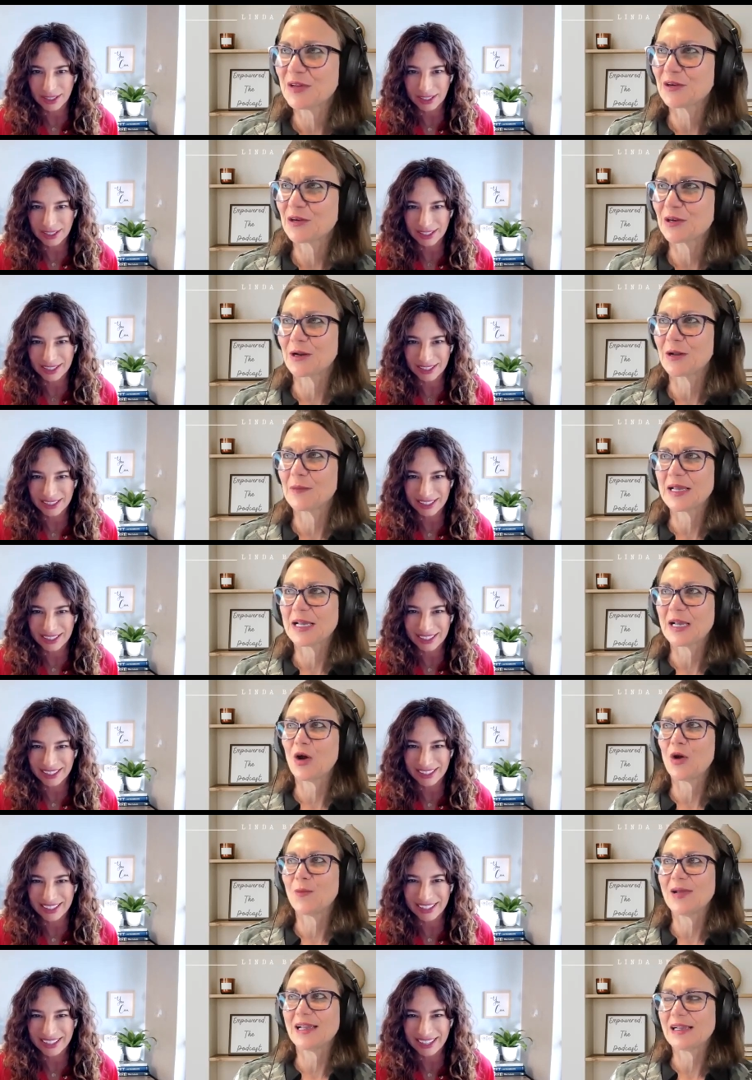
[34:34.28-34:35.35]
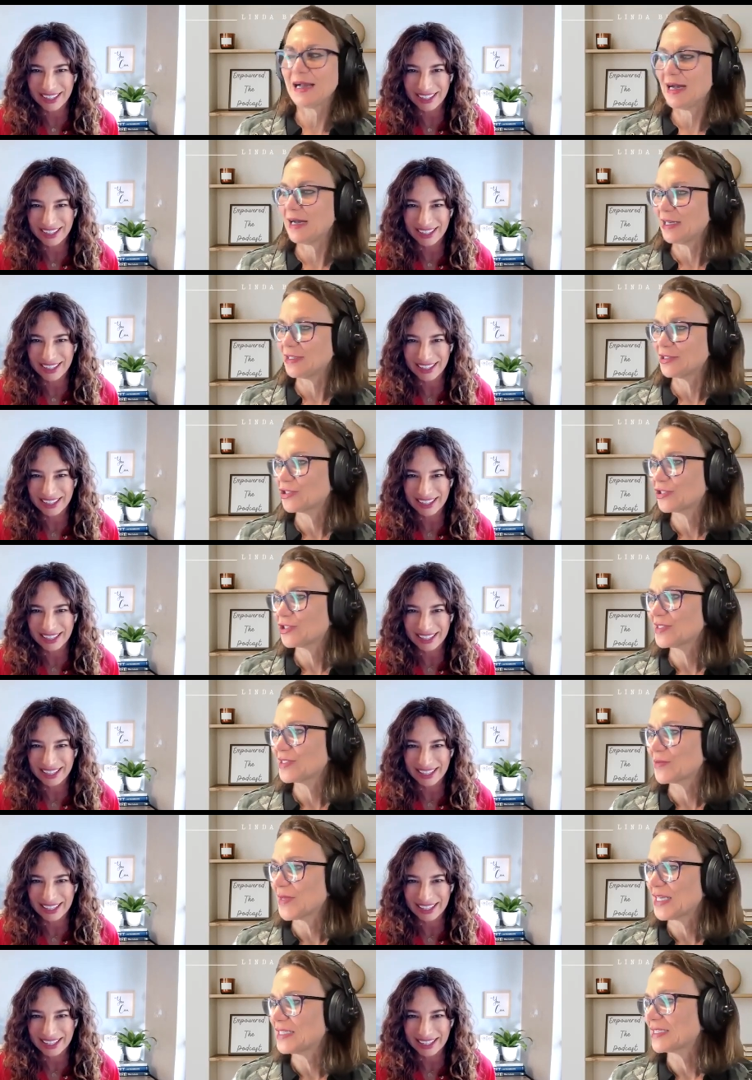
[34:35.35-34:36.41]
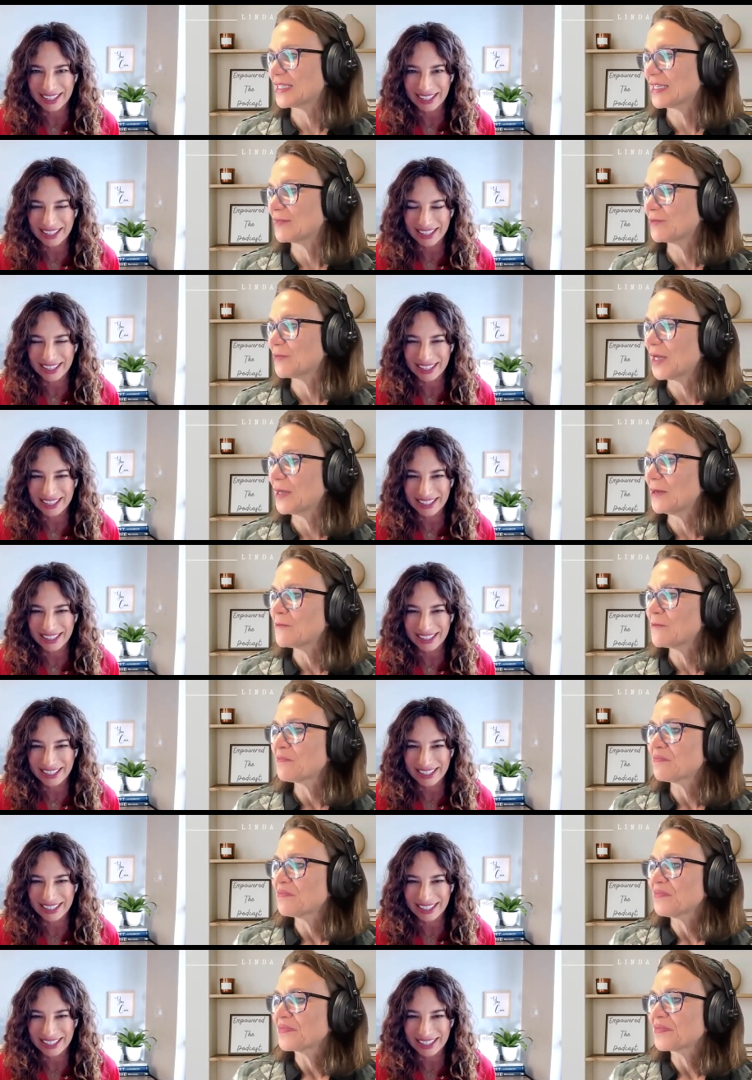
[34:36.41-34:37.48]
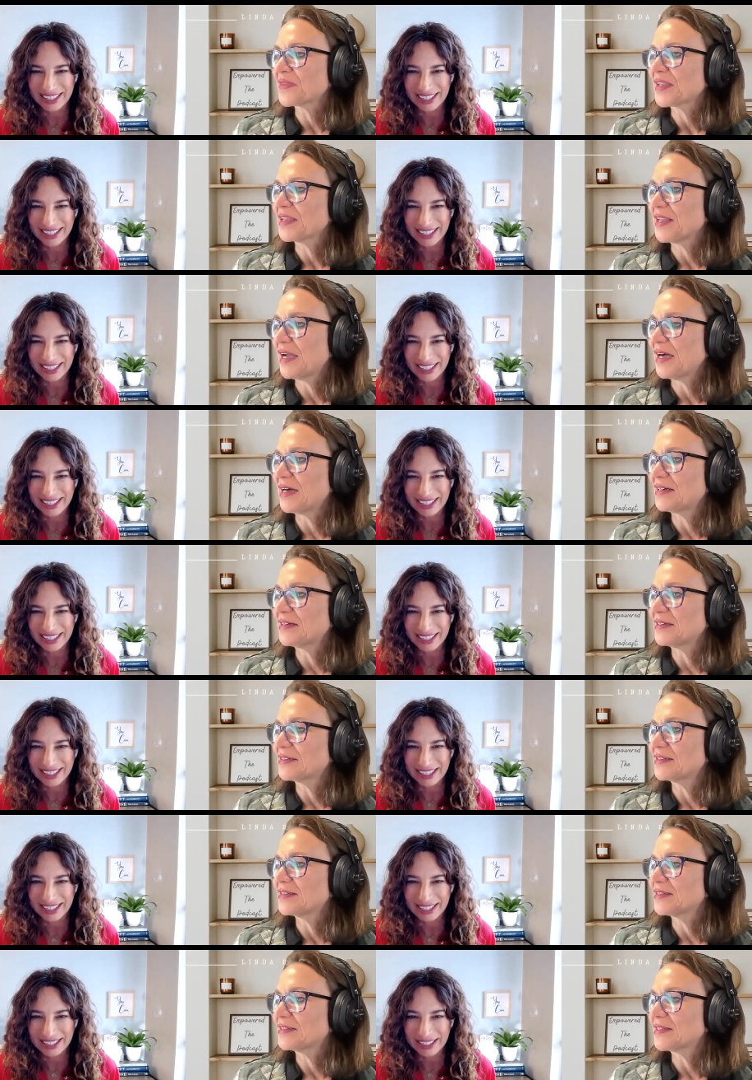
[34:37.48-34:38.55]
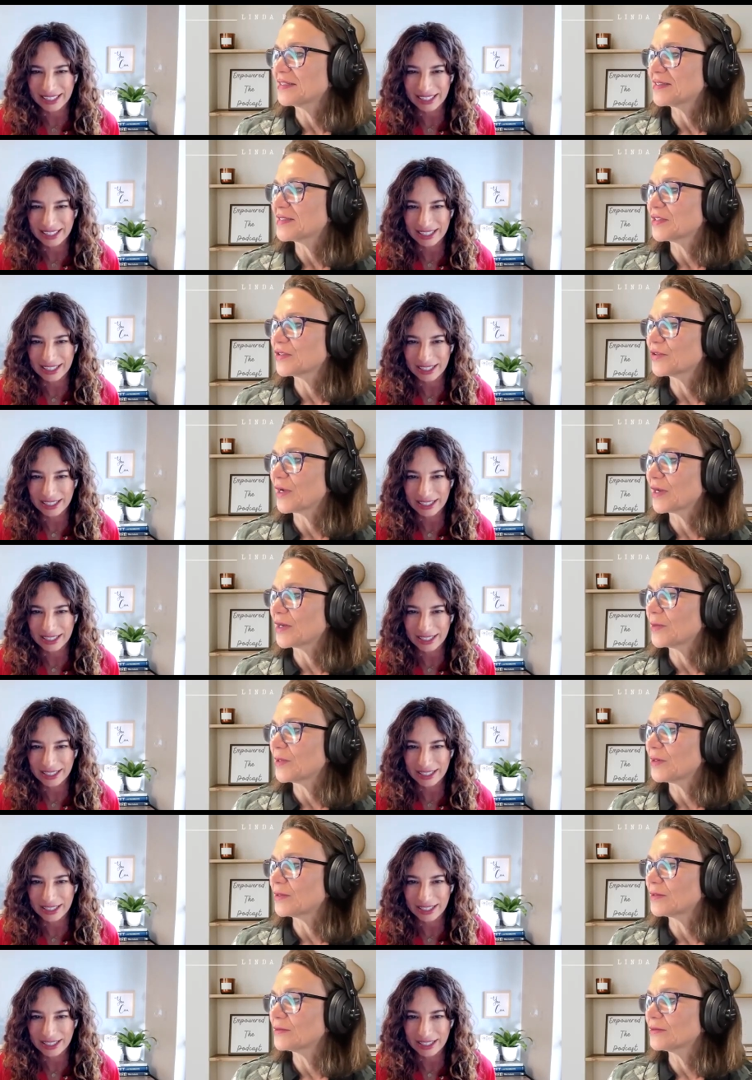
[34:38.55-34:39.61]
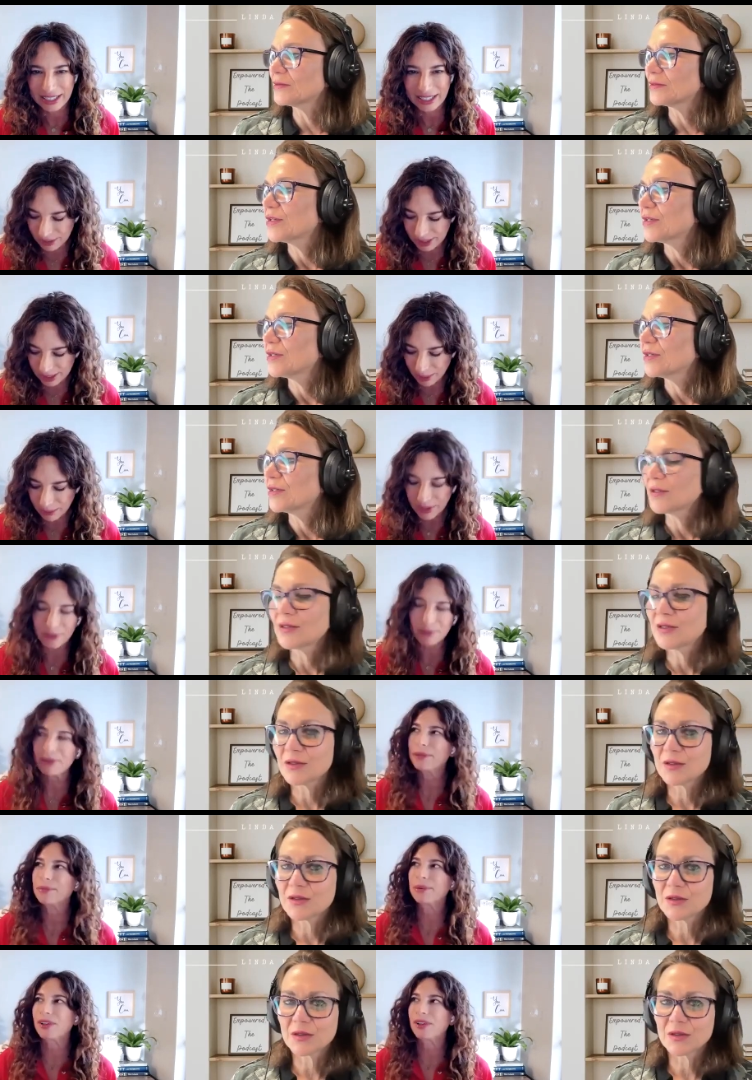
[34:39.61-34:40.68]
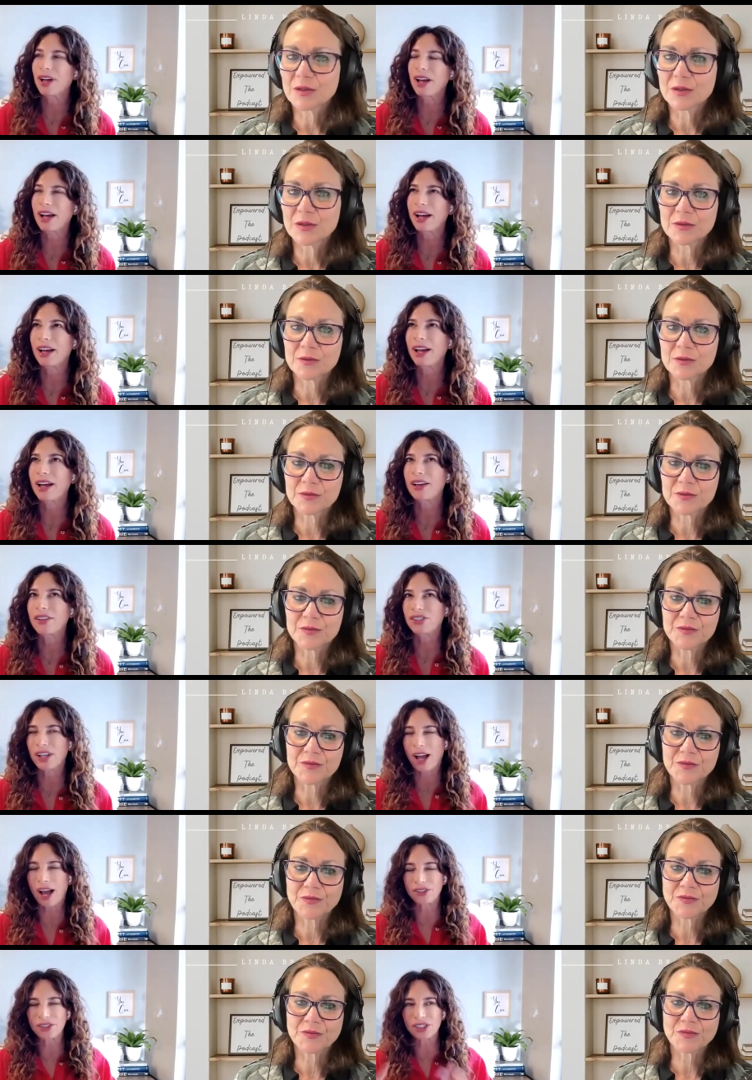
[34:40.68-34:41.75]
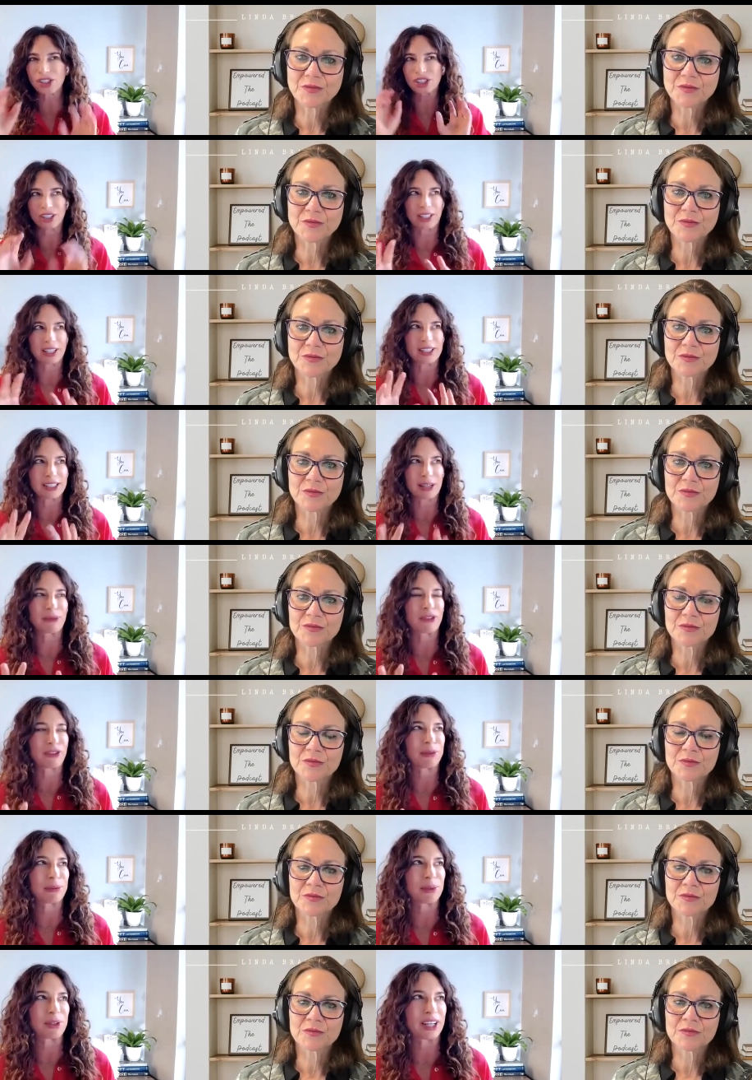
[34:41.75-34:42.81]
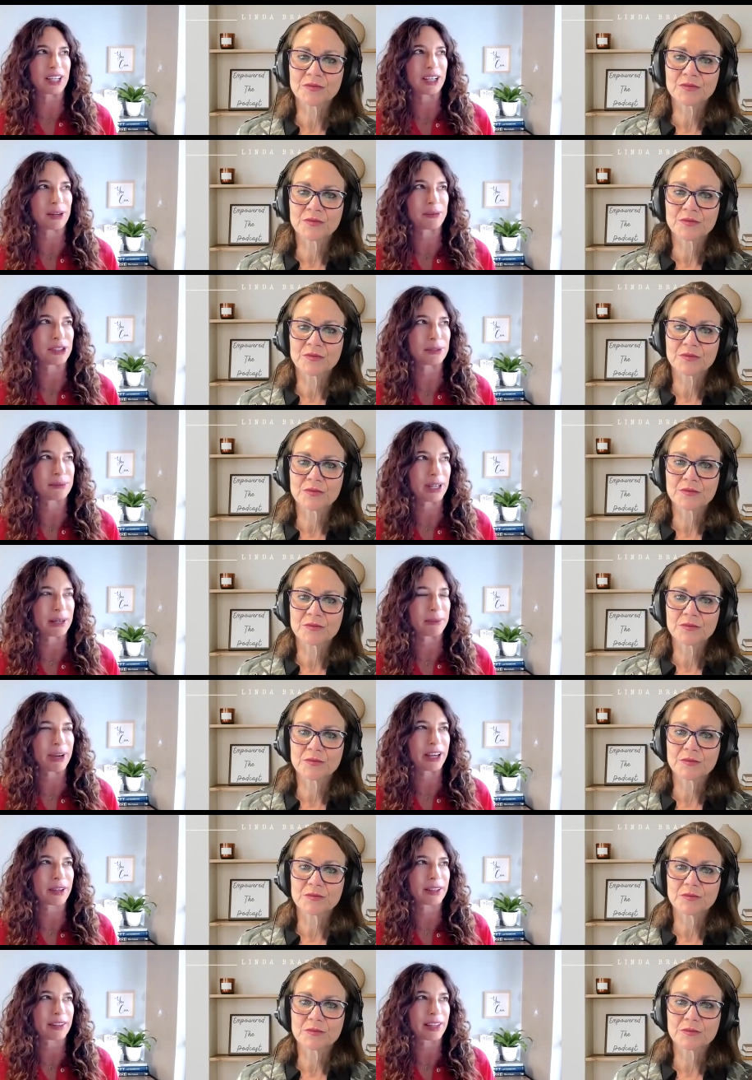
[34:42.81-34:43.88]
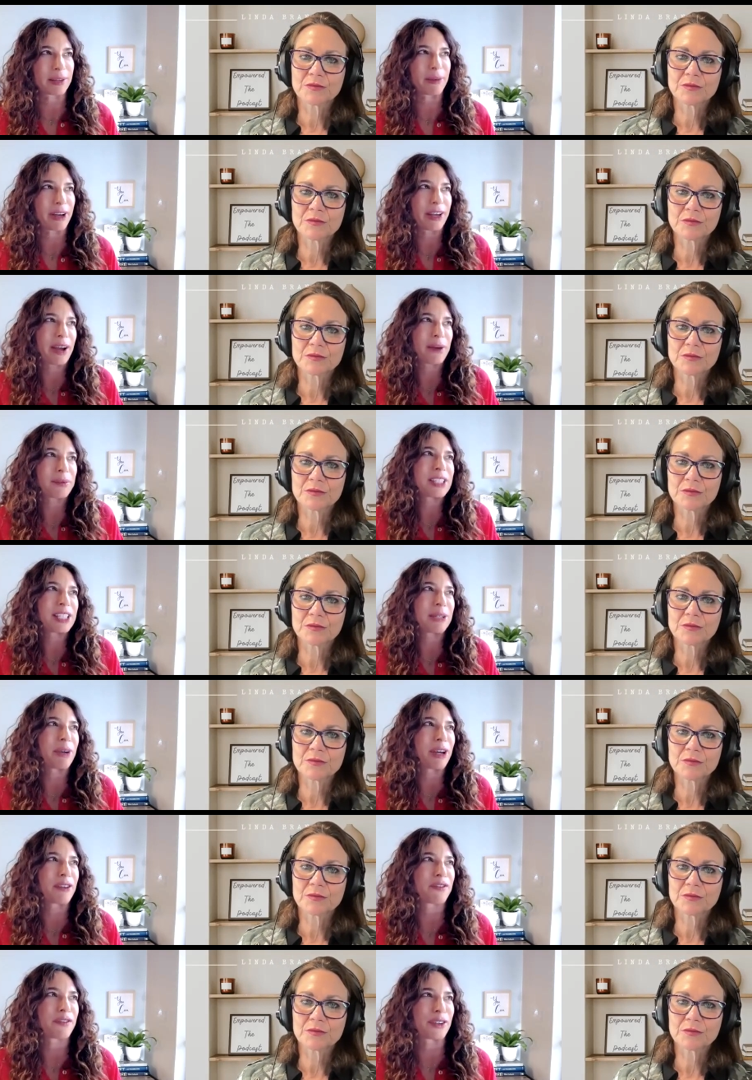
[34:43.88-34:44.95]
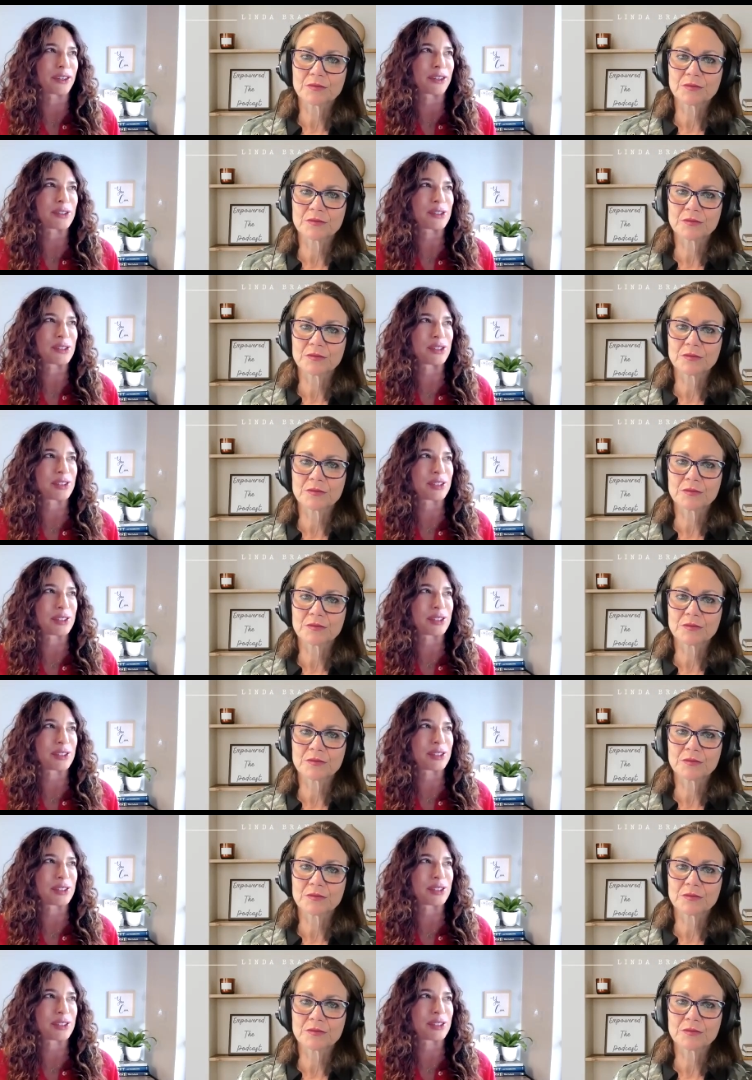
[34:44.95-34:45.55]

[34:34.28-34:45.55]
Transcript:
Speaker 1: figure earner. I'm like, oh my gosh, she's amazing. But yeah, that's incredible. Some
Speaker 2: of the people I'll just share like some of the people that come to mind. My like my I would say my first